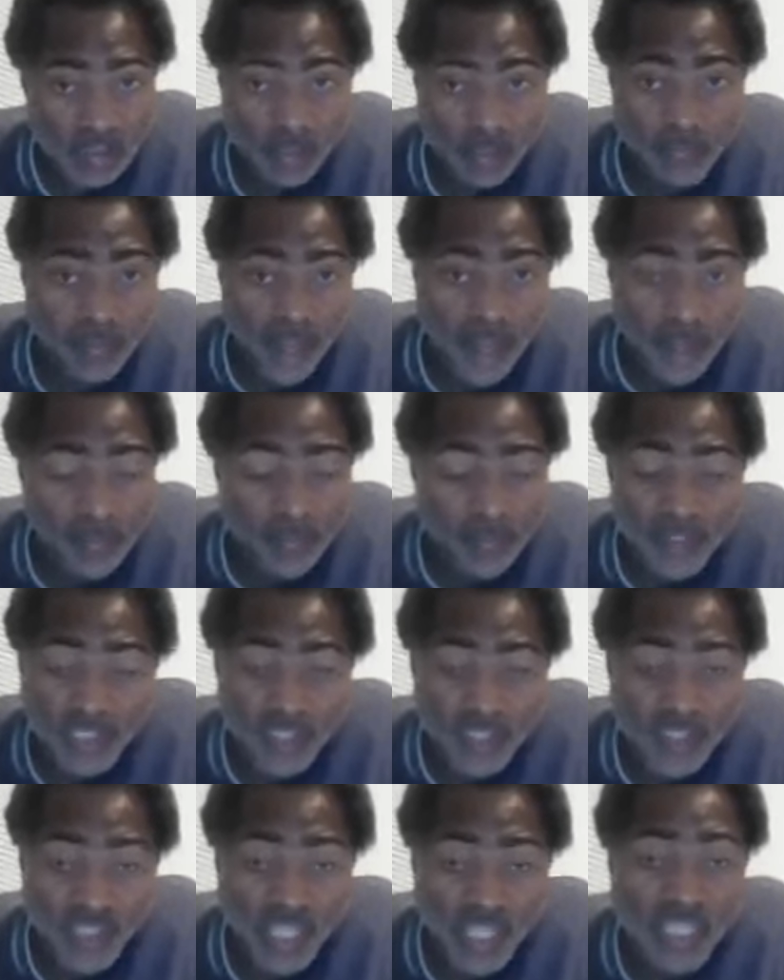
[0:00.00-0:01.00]
The Bible
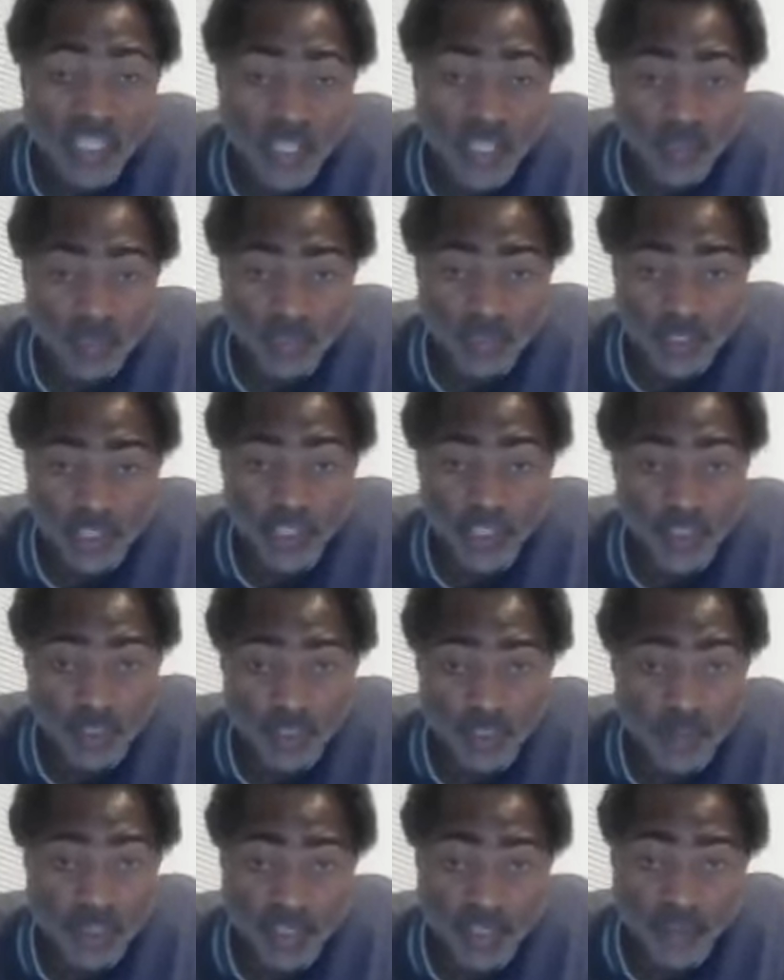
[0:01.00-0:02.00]
didn't say he's going to judge
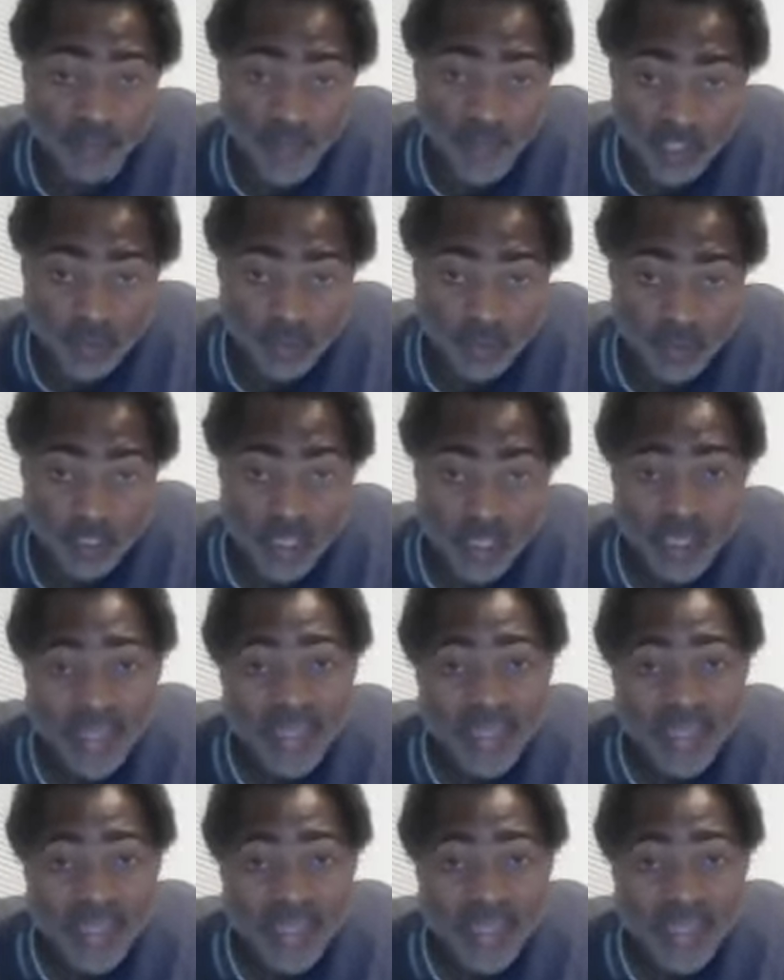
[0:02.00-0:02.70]
you individually.